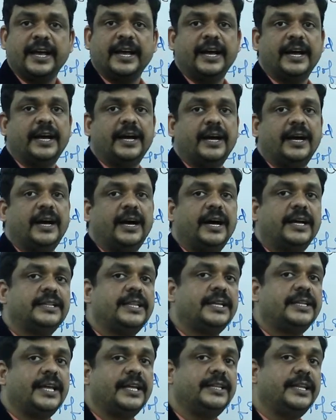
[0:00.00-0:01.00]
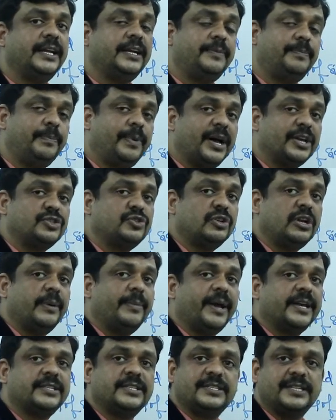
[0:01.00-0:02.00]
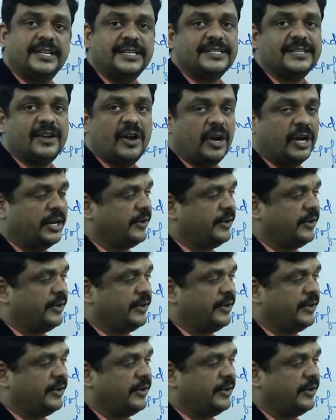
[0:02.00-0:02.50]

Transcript: Other than the positive time axis it is not